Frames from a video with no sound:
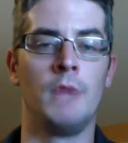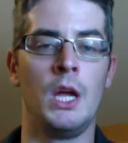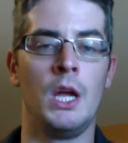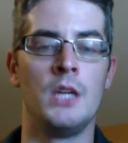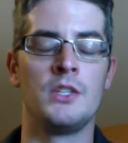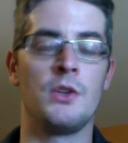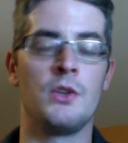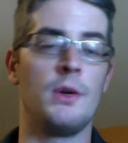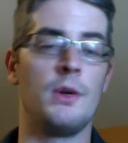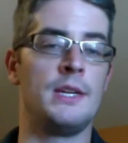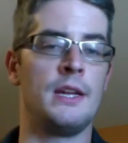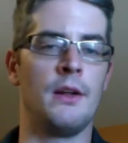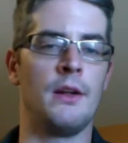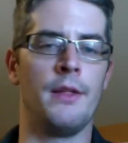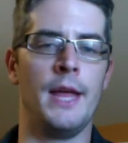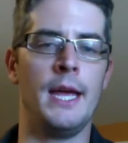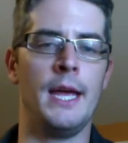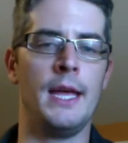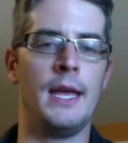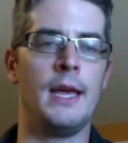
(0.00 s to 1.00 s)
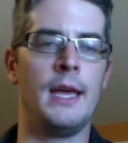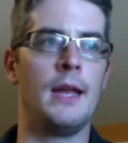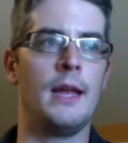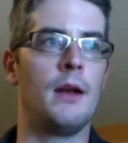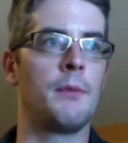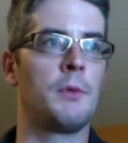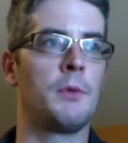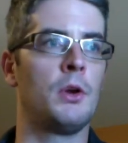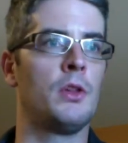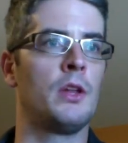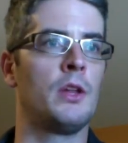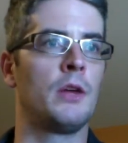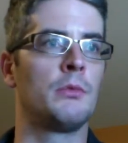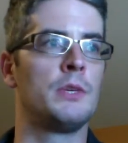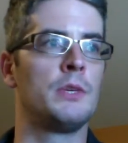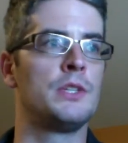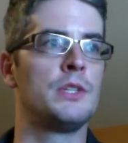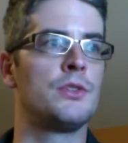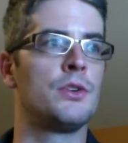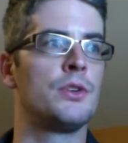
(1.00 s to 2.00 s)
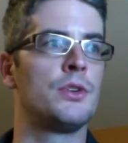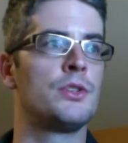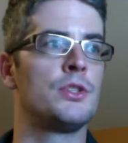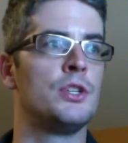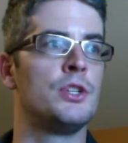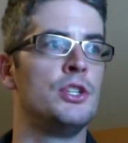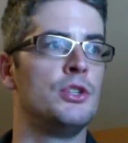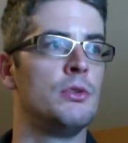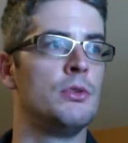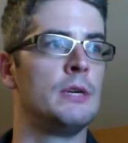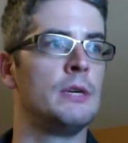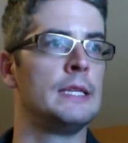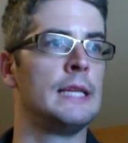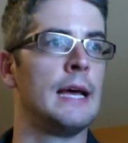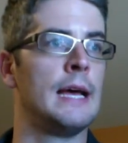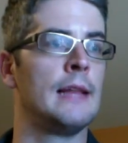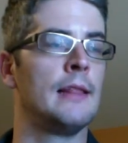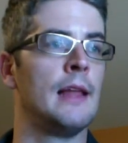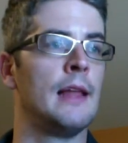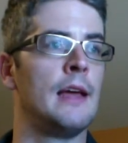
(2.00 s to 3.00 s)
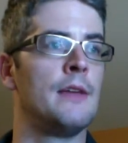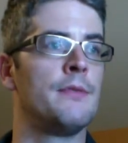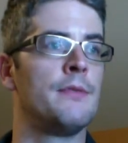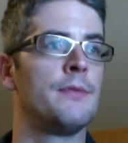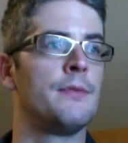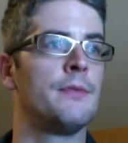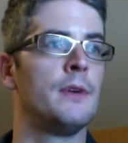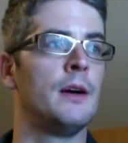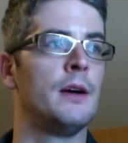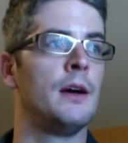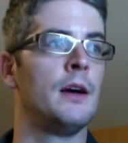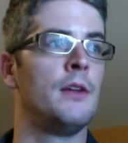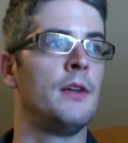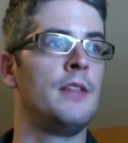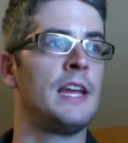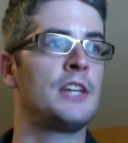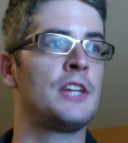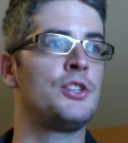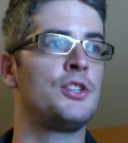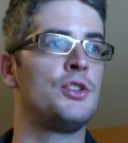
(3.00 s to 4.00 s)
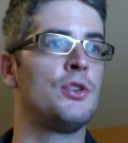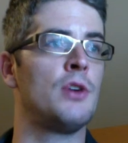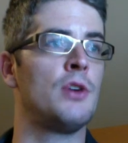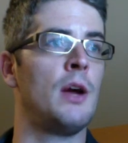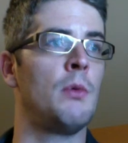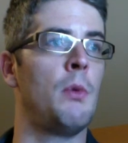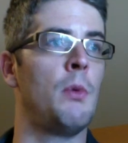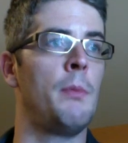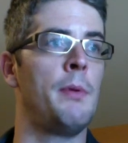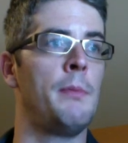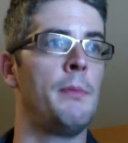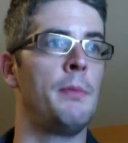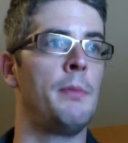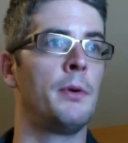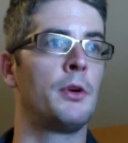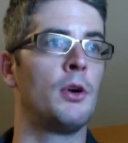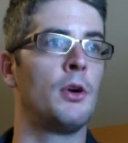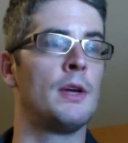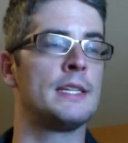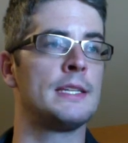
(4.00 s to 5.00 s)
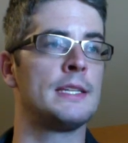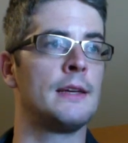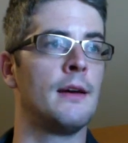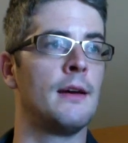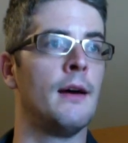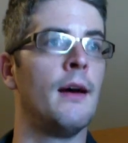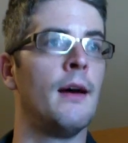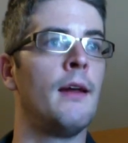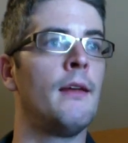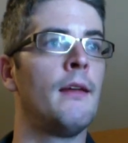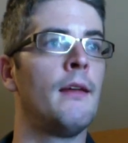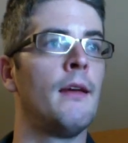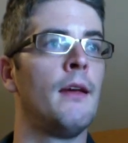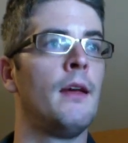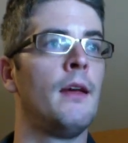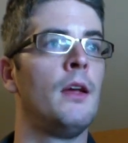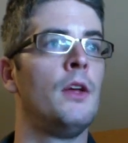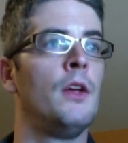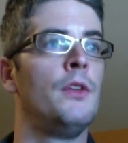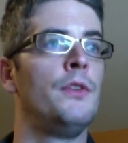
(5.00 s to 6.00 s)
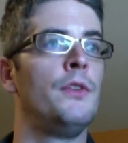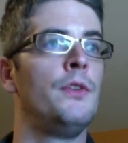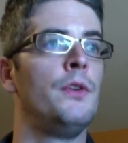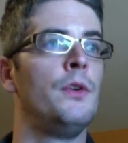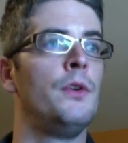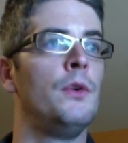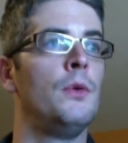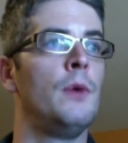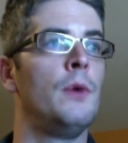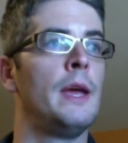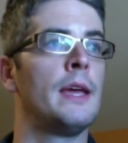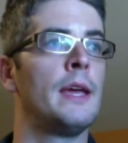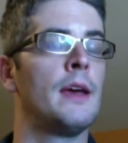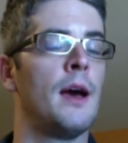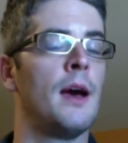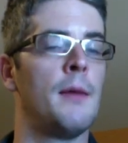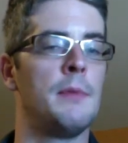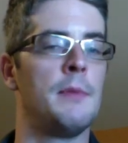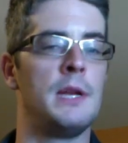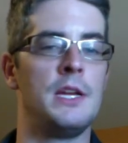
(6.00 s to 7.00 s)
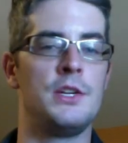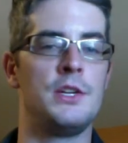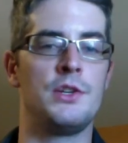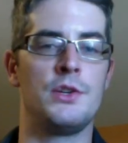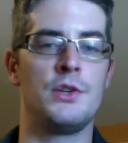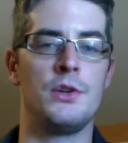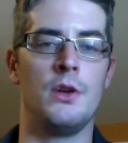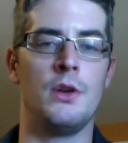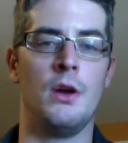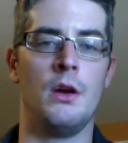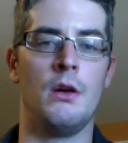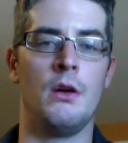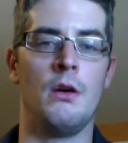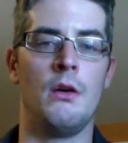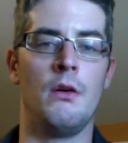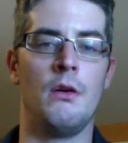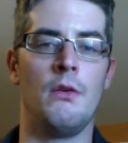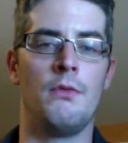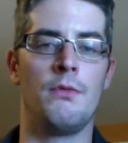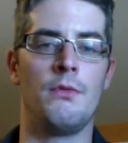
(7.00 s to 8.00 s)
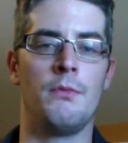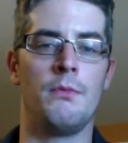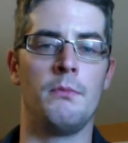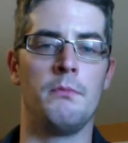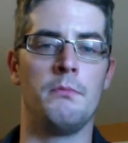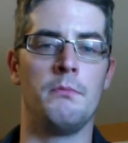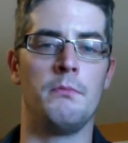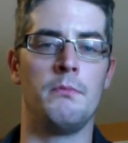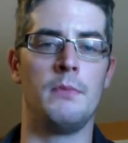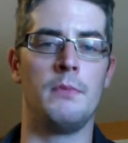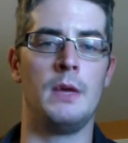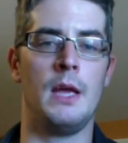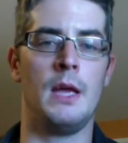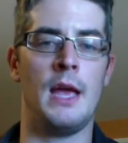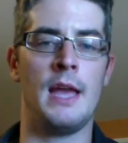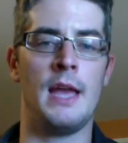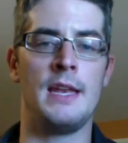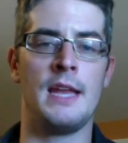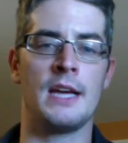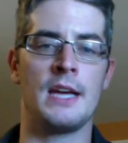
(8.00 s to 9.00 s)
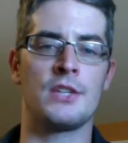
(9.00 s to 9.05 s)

so I did all that, and I'm currently on research, enjoying that life. Uh, next year, I will be progressing on to a combination of head and neck